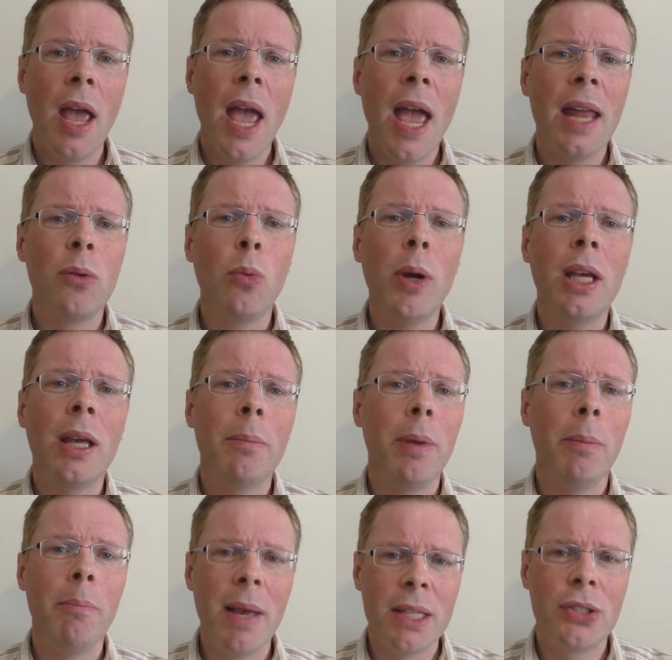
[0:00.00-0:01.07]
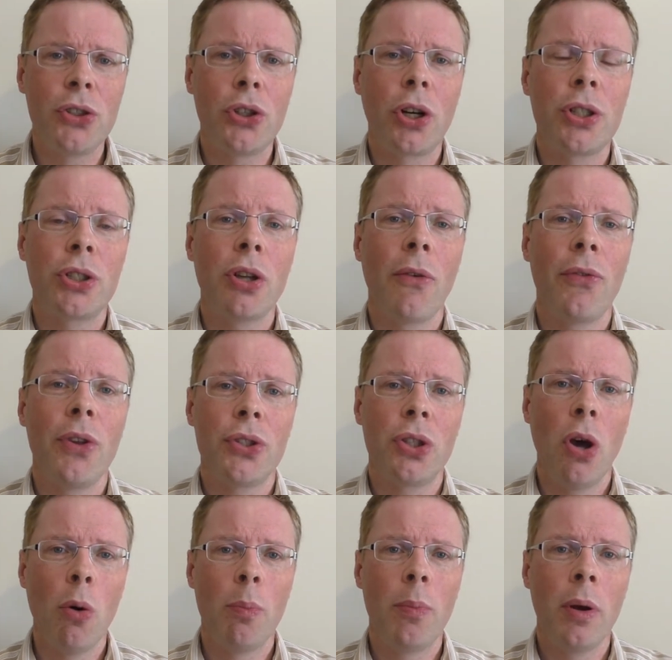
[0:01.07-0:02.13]
and we can be messengers of this
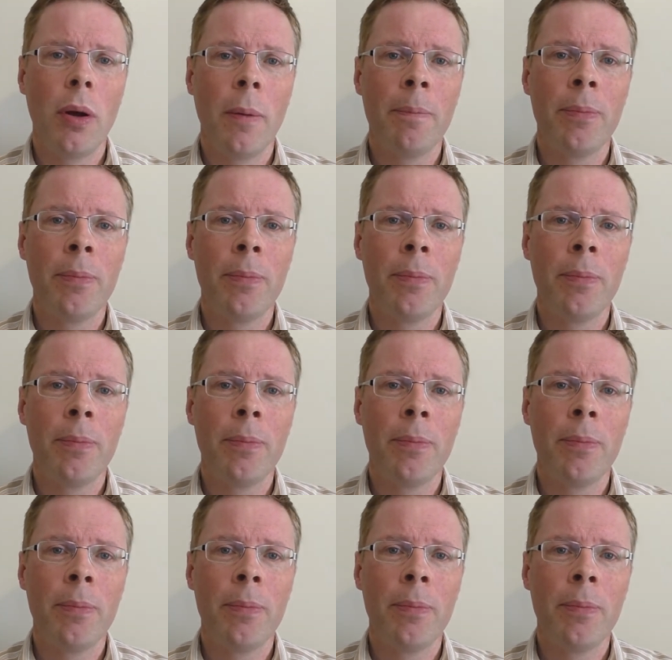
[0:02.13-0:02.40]
hope.